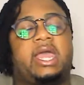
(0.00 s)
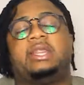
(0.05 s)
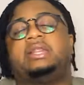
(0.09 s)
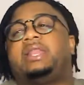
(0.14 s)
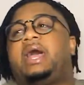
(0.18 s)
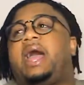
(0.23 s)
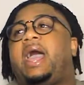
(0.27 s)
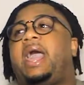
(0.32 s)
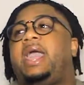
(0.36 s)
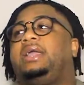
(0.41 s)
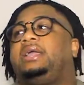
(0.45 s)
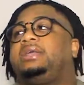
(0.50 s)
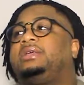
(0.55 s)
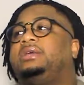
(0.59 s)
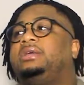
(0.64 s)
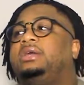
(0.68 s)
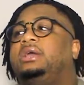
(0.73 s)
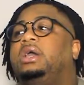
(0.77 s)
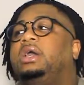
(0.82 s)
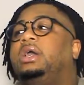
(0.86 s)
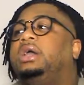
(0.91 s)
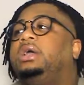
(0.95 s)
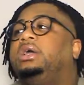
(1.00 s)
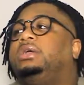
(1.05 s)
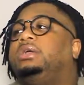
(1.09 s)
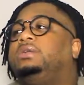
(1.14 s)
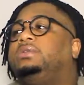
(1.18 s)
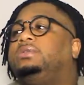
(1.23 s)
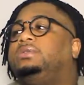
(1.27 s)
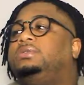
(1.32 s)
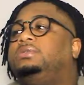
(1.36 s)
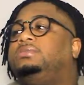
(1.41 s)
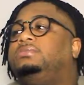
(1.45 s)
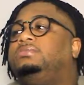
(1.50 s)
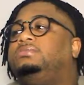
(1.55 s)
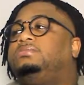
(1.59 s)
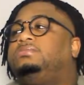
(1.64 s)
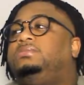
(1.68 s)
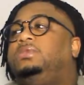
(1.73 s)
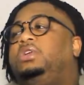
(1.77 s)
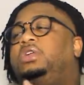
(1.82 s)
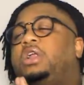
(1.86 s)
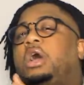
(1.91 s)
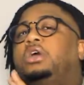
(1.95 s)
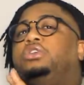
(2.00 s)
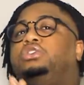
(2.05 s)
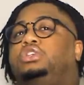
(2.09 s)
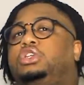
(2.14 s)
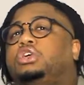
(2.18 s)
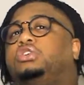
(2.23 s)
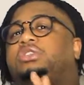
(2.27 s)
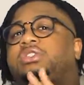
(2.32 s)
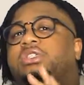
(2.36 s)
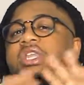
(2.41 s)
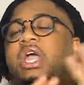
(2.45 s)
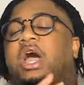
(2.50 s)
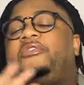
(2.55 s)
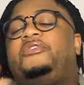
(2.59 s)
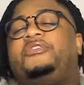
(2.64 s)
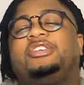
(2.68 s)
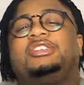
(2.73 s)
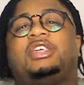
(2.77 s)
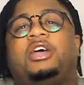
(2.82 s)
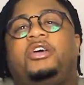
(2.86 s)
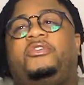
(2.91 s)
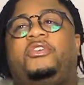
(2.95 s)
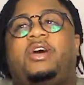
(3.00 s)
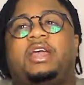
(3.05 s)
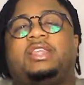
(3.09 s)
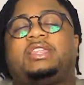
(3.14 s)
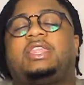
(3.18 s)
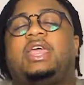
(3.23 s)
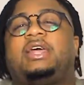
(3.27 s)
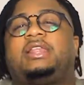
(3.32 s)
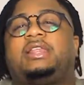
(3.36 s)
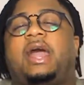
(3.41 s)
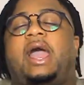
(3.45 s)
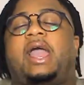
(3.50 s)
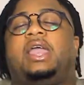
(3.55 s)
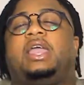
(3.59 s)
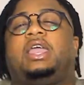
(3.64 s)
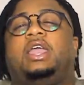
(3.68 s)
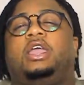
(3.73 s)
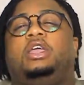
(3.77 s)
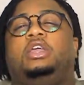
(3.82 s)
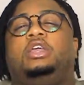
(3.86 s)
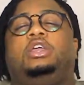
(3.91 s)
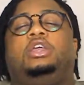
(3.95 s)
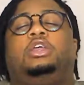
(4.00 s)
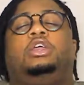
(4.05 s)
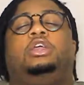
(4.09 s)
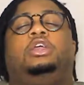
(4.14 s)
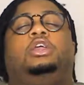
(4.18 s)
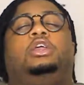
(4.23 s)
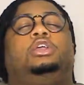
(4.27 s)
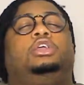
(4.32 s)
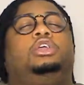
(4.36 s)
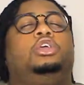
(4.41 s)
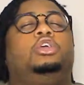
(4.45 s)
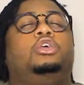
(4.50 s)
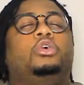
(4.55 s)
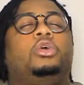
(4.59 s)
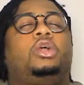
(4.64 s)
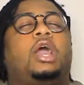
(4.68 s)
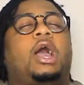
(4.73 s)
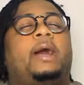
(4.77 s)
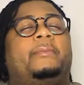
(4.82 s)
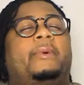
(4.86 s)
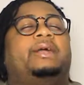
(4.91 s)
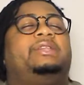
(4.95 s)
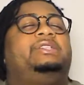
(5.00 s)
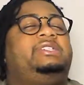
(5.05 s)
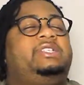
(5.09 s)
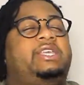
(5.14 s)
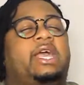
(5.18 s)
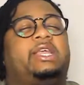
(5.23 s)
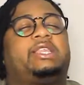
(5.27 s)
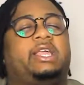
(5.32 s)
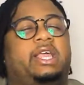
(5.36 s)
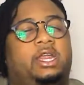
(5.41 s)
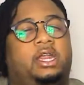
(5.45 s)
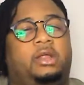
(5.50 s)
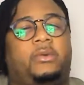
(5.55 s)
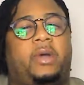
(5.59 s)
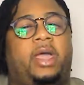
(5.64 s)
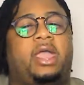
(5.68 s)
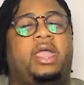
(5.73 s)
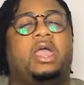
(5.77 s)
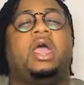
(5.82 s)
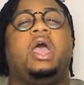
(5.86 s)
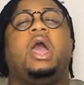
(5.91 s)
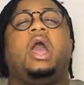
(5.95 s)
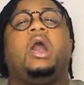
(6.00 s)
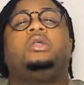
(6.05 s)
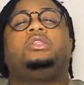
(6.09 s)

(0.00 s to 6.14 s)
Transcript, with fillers: and like you know do stuff and stuff like that like you come addicted in a way.